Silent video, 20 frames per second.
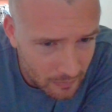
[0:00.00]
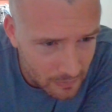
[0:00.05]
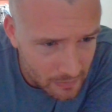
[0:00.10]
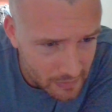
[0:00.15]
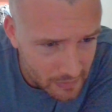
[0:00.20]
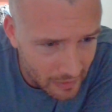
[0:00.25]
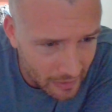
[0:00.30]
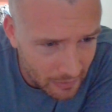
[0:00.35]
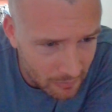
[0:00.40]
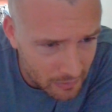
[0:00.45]

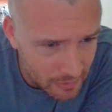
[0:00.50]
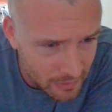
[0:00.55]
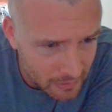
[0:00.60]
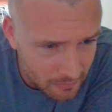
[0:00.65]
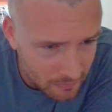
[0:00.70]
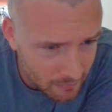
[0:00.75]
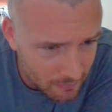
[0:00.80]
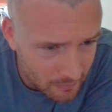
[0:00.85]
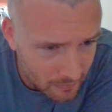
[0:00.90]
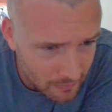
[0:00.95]
Is it Harry?
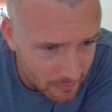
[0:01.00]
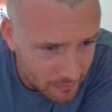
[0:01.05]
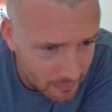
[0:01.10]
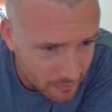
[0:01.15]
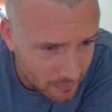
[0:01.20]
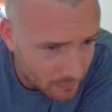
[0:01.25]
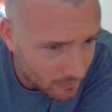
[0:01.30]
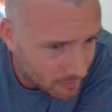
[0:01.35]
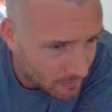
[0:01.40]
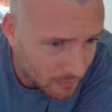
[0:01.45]

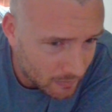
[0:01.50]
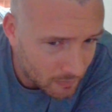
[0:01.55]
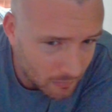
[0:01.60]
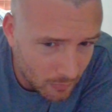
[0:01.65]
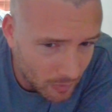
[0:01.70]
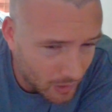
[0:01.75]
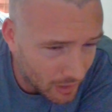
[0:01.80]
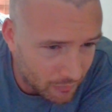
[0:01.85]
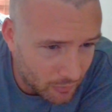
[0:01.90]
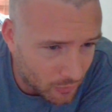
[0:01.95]

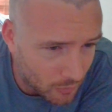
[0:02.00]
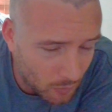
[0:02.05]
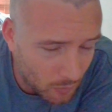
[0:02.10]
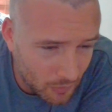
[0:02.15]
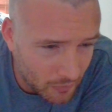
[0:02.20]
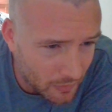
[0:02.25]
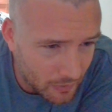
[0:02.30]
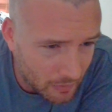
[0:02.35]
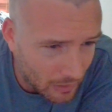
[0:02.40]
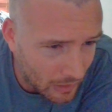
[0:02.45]
Whatever, the
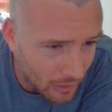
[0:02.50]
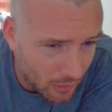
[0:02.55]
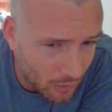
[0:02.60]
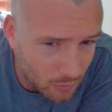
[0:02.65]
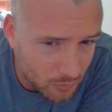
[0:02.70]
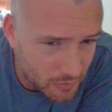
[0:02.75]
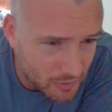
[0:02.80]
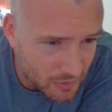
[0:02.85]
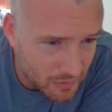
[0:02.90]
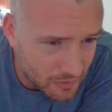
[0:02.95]
one that
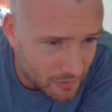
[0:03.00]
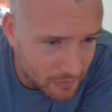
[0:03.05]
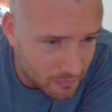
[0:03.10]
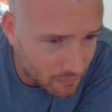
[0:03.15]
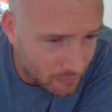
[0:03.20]
eloped to